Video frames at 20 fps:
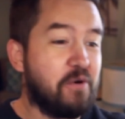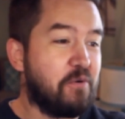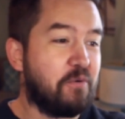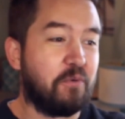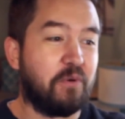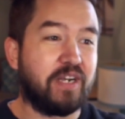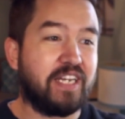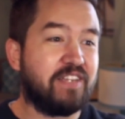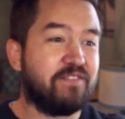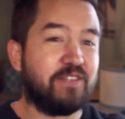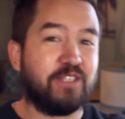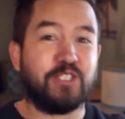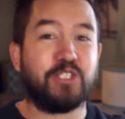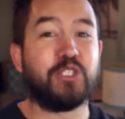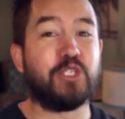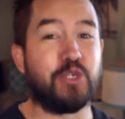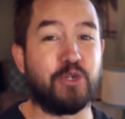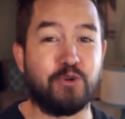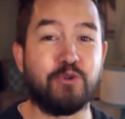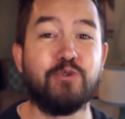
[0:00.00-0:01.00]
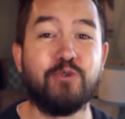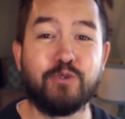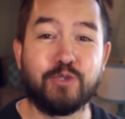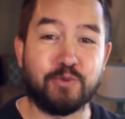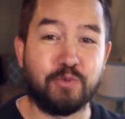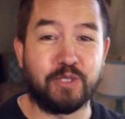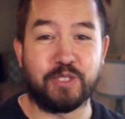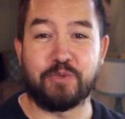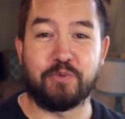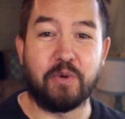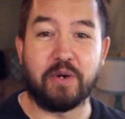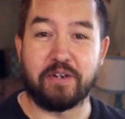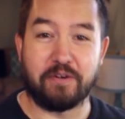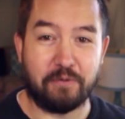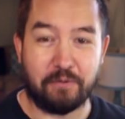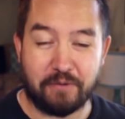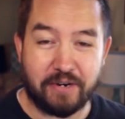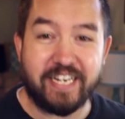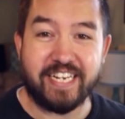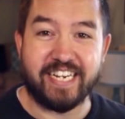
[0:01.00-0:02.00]
one even choose which one to
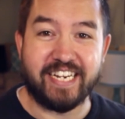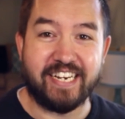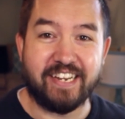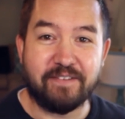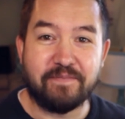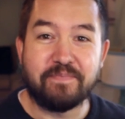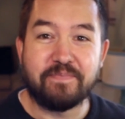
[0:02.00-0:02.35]
read?